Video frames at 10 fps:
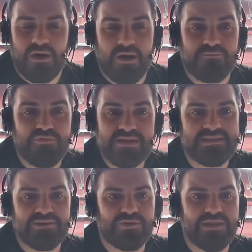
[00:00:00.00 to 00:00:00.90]
I'm
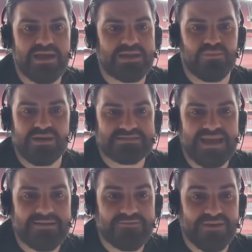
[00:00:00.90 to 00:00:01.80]
reading online, West
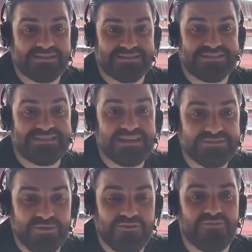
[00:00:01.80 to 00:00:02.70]
Ham fans are
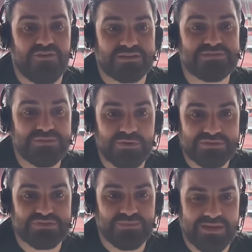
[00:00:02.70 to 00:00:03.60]
desperate for us
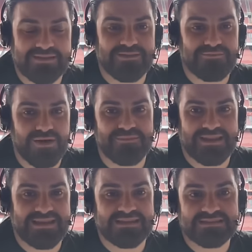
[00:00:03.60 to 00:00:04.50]
not to win the
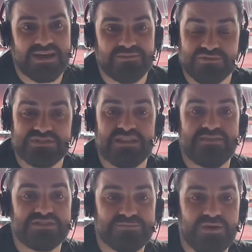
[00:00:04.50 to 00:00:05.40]
Premier League title, just
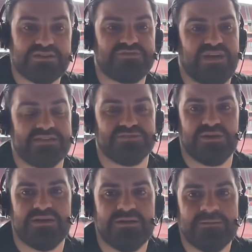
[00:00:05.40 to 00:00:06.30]
like the Spurs fans
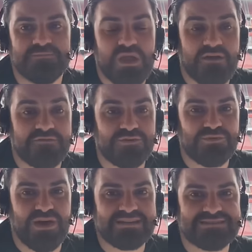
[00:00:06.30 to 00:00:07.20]
were a
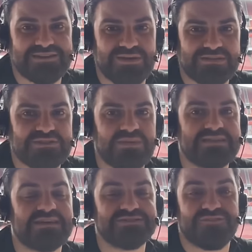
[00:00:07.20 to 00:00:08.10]
few nights ago. And so
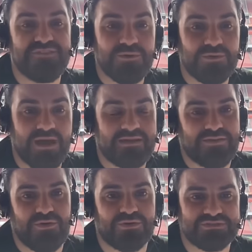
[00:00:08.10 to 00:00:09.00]
it does feel
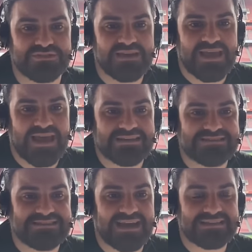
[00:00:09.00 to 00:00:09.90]
like the odds are
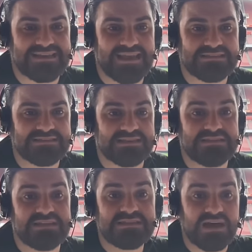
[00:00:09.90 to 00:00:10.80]
stacked against
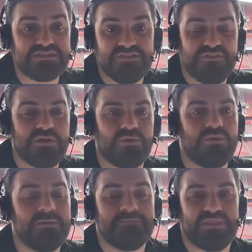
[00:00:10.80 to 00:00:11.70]
us. It does
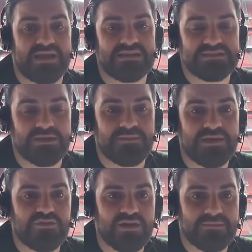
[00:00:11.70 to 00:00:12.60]
feel like it's going to
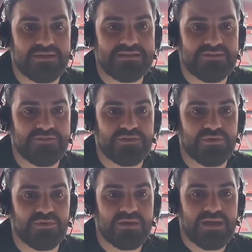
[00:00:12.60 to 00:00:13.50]
be incredibly
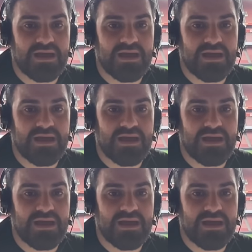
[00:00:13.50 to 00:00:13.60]
difficult